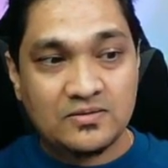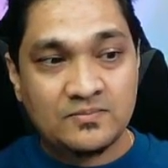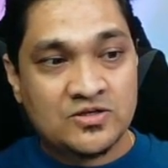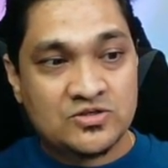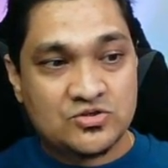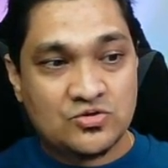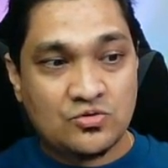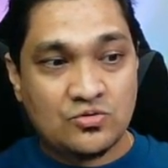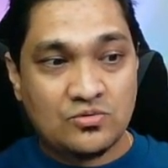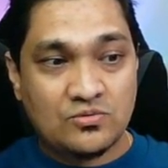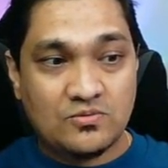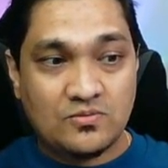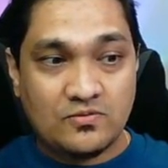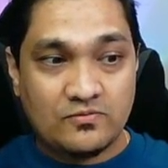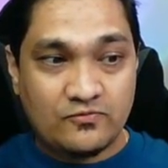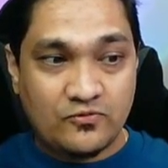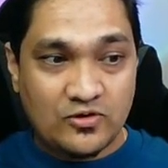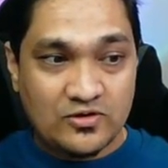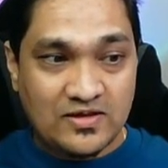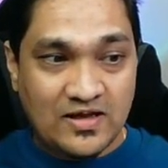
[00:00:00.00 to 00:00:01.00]
So
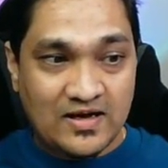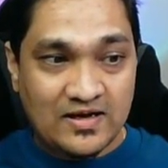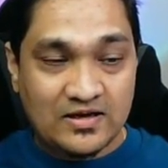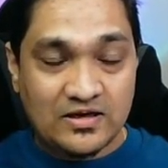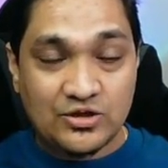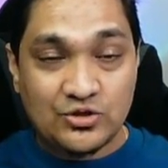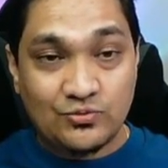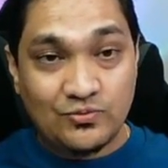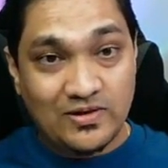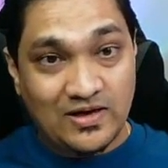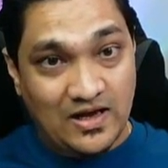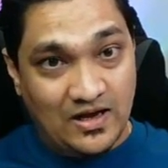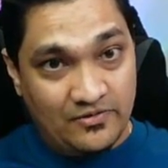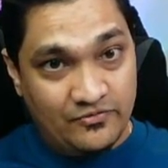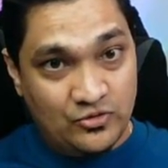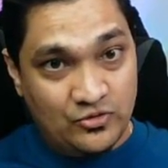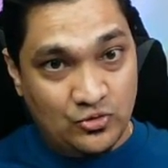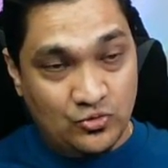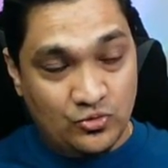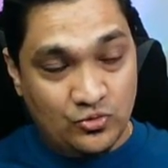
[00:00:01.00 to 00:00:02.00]
for that, you will have
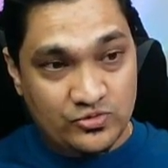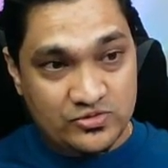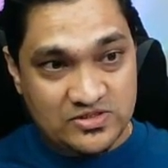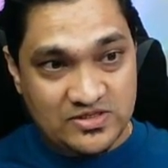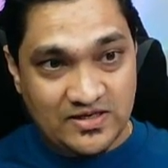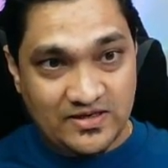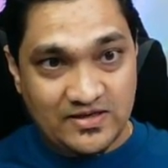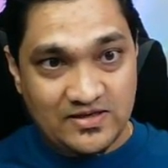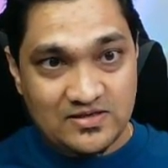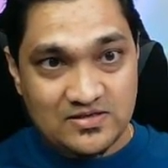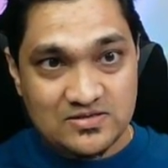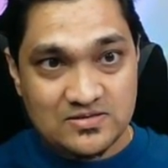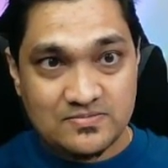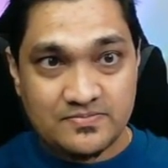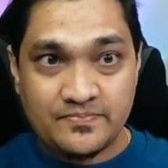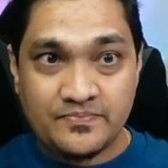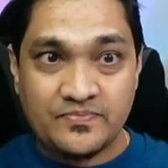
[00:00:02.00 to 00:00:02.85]
to go to settings,